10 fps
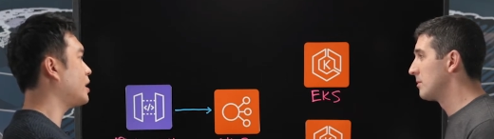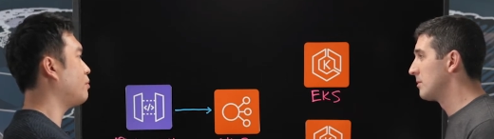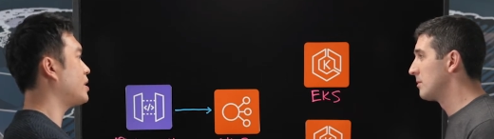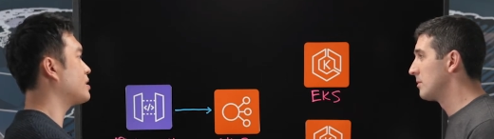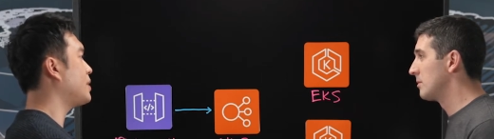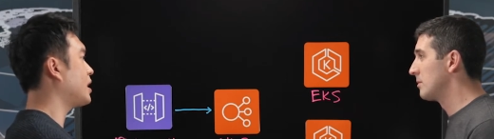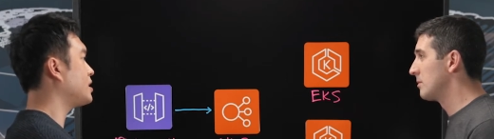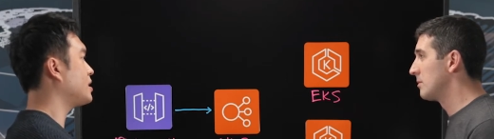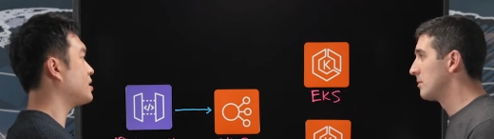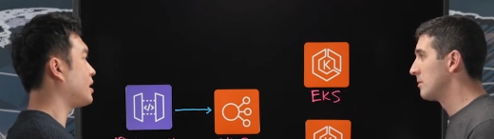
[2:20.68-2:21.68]
Speaker 1: AWS
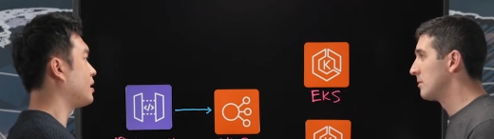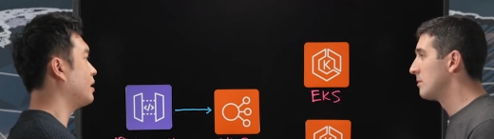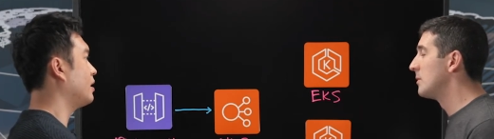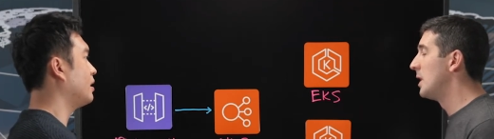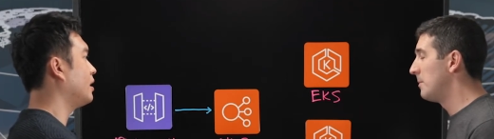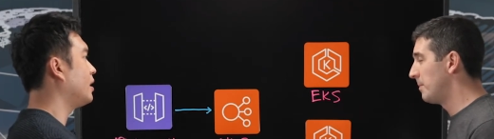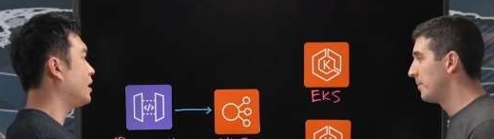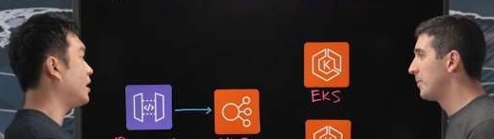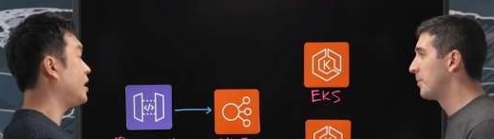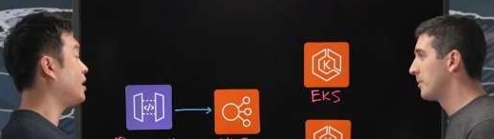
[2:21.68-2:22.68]
manages it. Yeah.
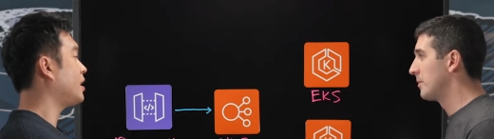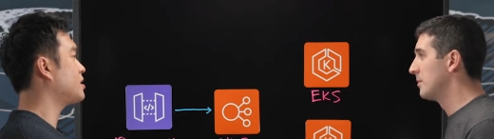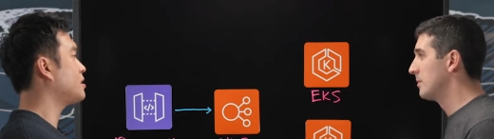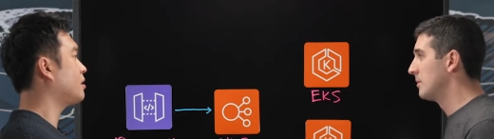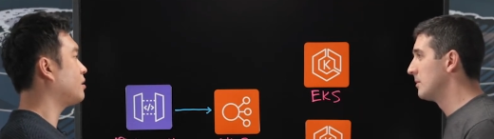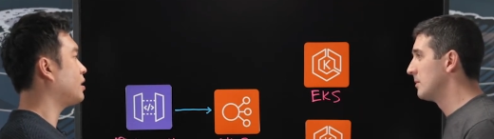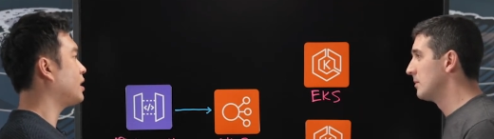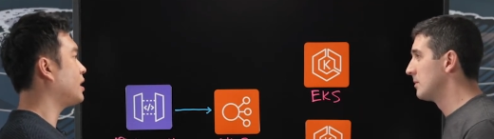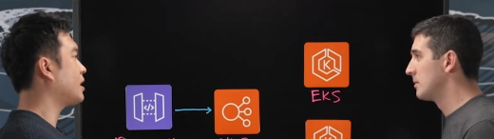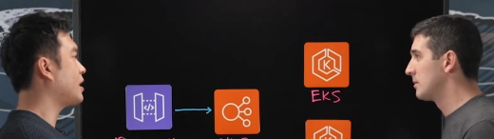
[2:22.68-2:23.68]
And in addition,
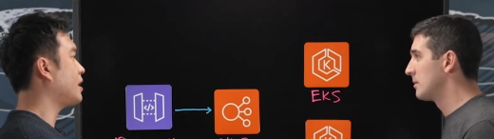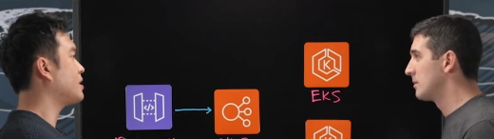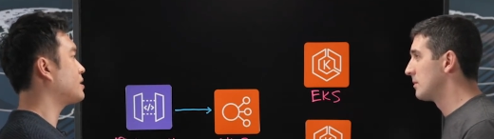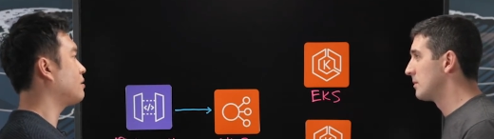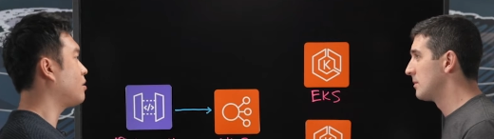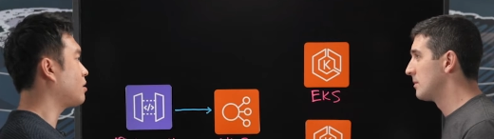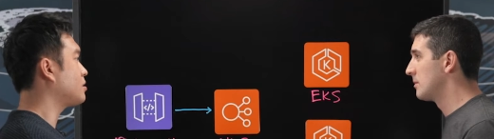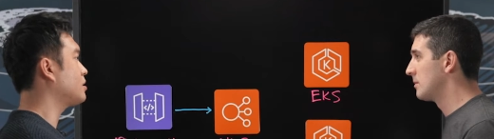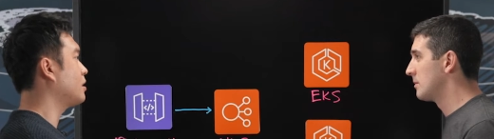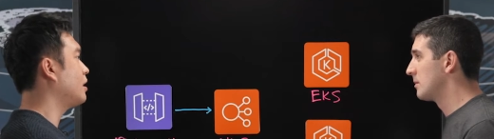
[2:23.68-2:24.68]
EKS
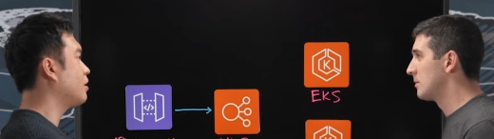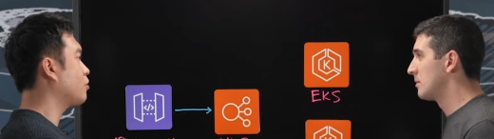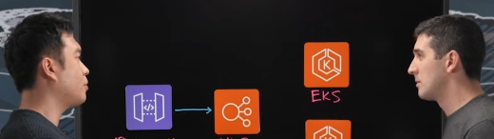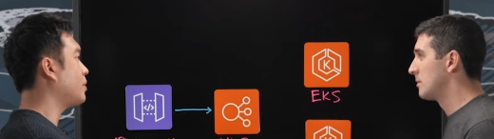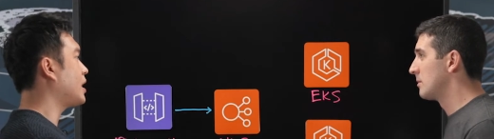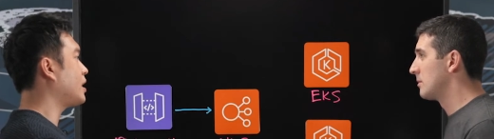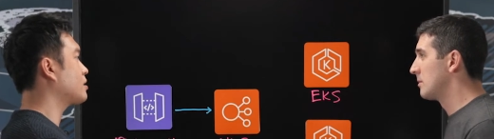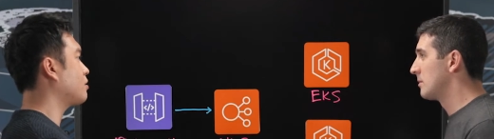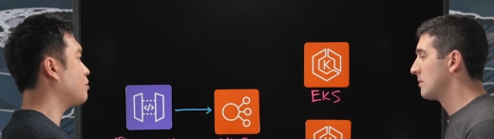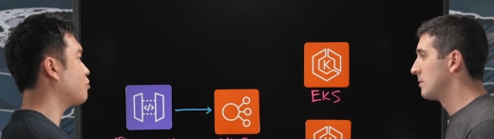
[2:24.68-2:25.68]
runs
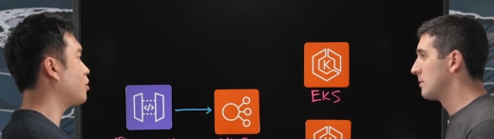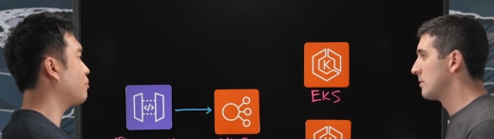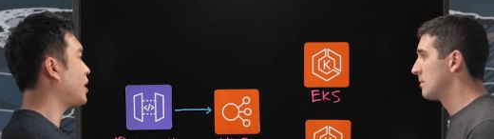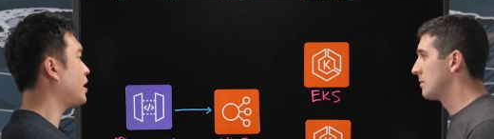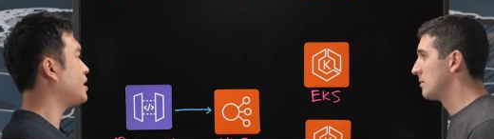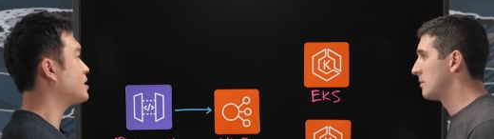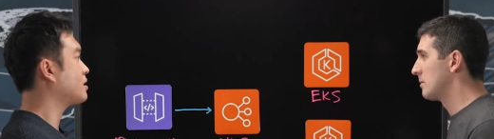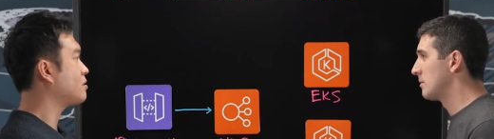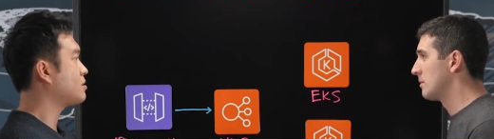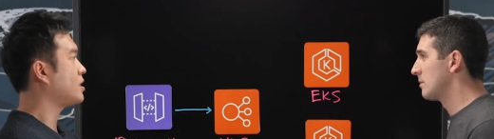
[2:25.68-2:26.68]
Kubernetes control plane
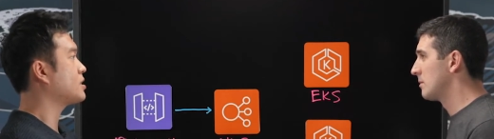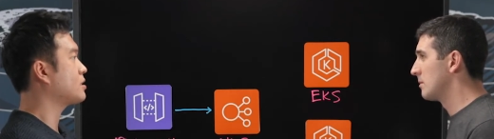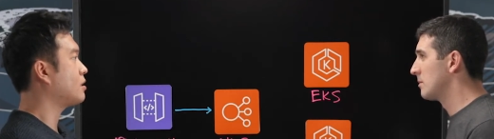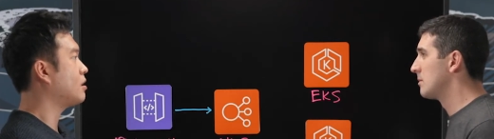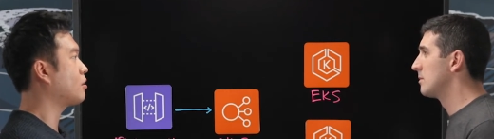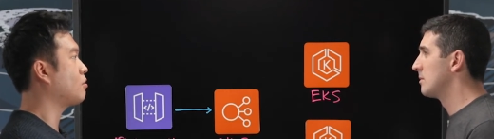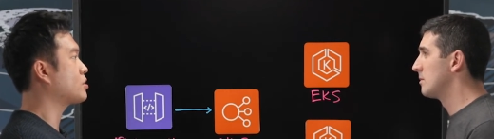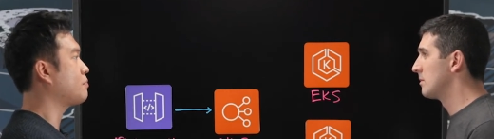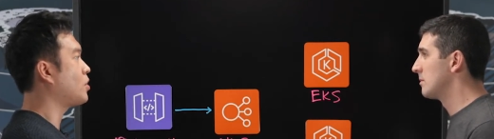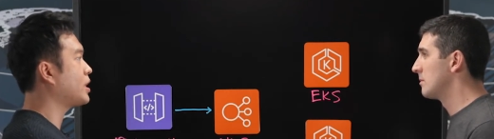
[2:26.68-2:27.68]
instances
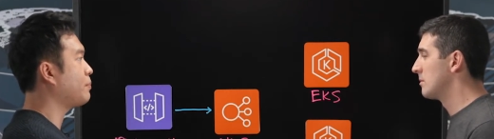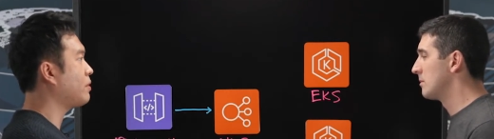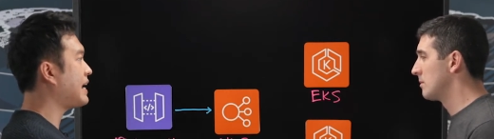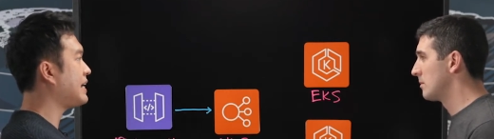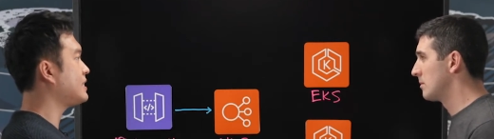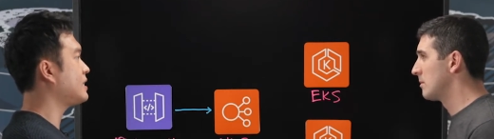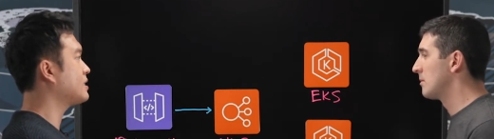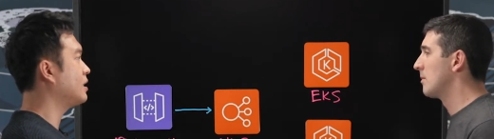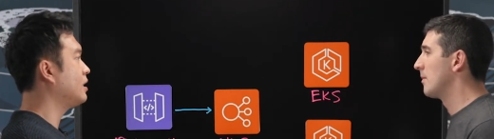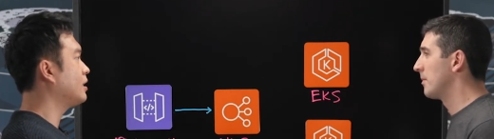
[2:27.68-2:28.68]
across multiple
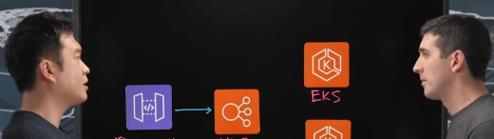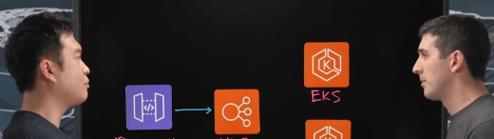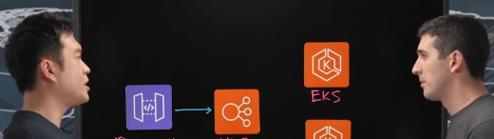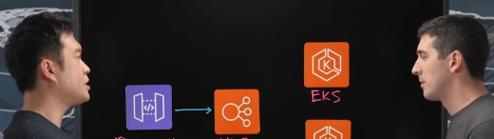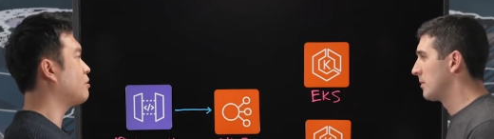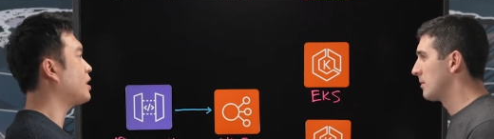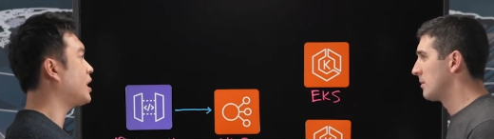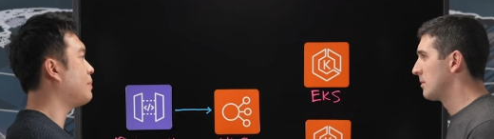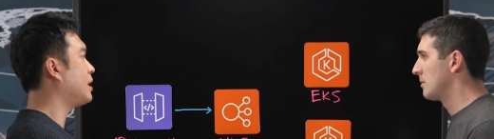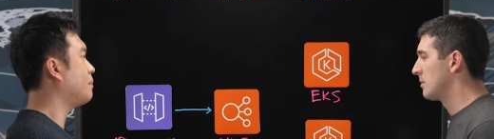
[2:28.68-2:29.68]
AZs to ensure
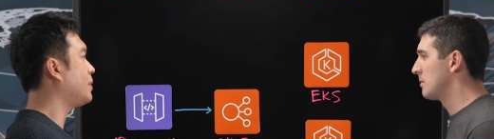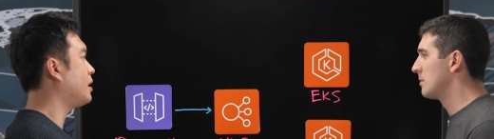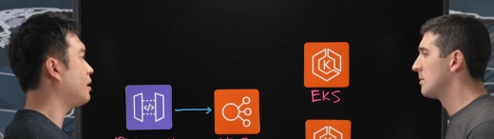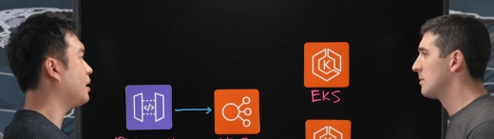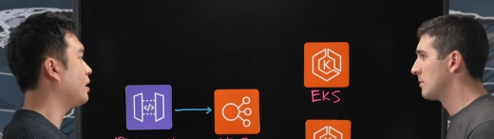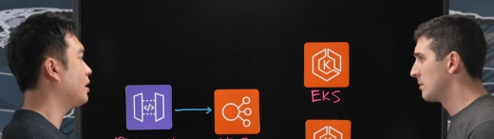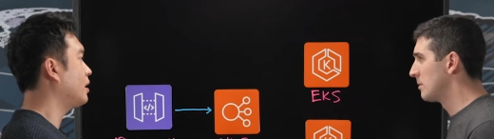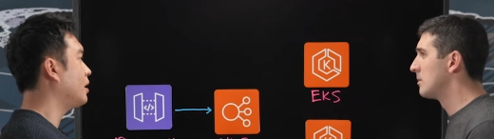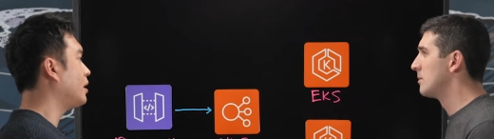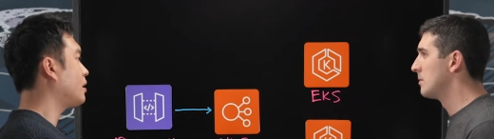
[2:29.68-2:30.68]
high availability.
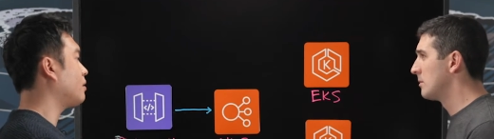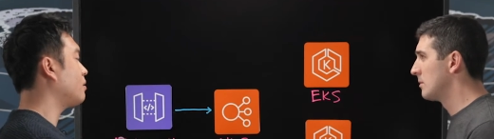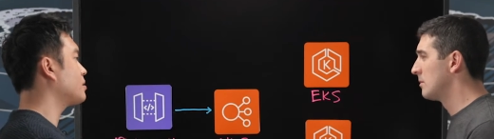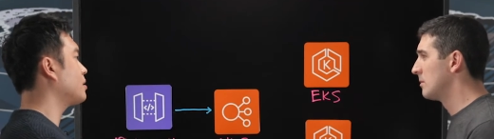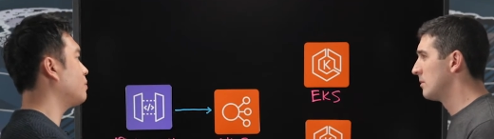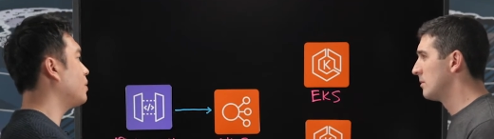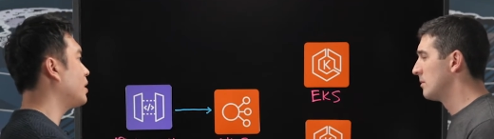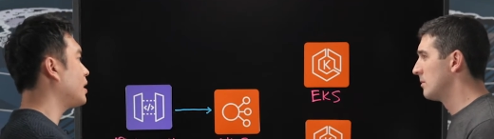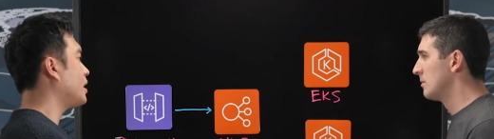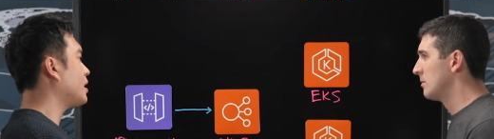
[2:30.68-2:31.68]
And also,
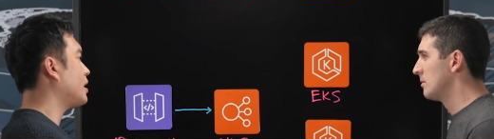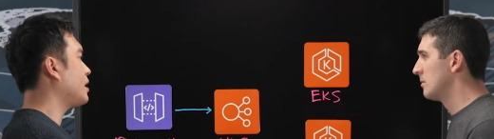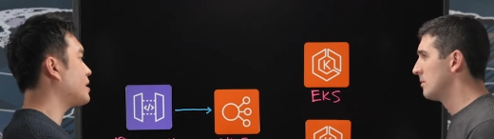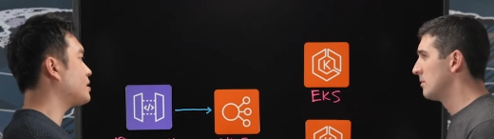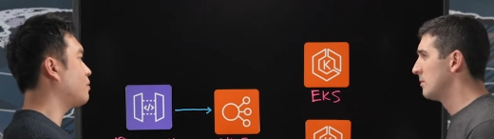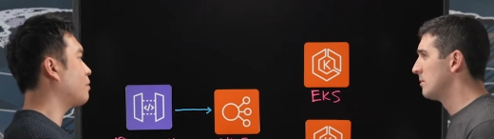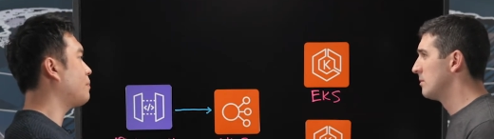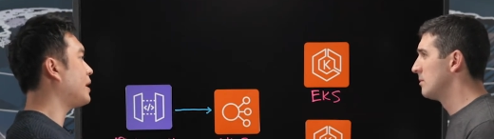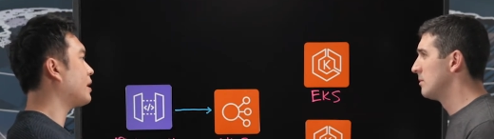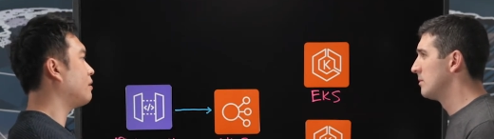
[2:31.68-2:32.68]
EKS
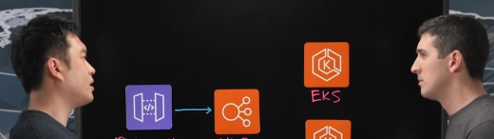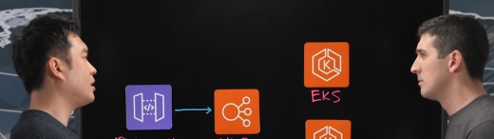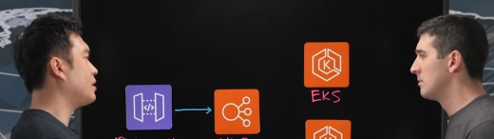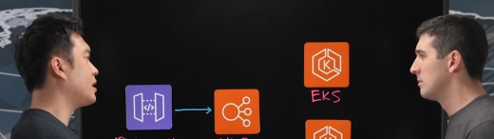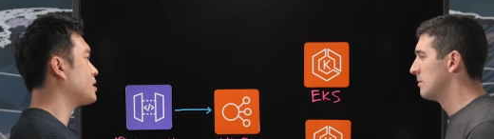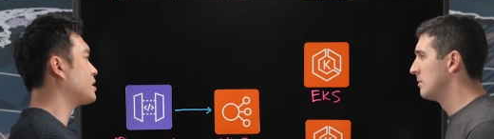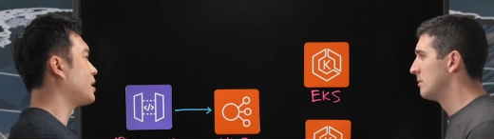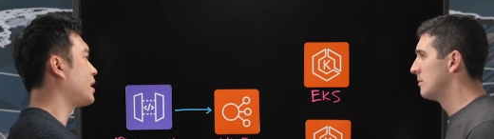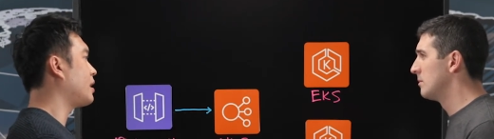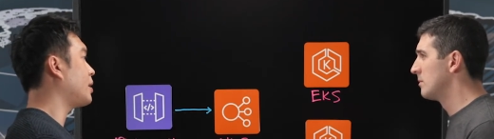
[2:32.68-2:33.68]
automatically
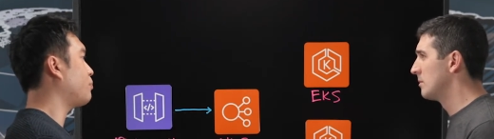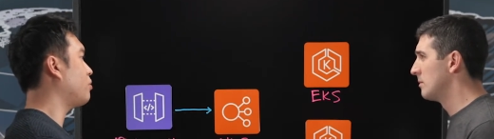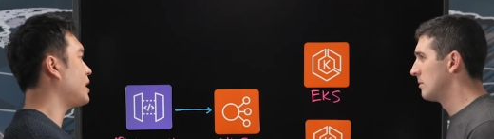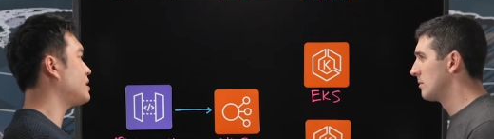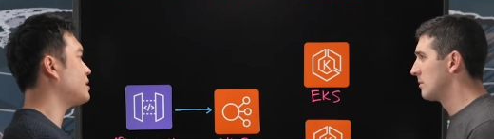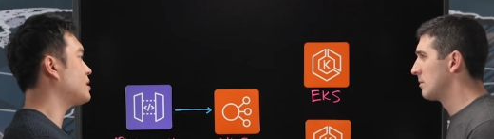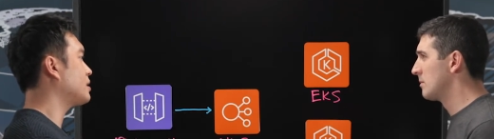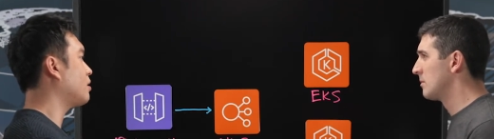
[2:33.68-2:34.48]
detects and replaces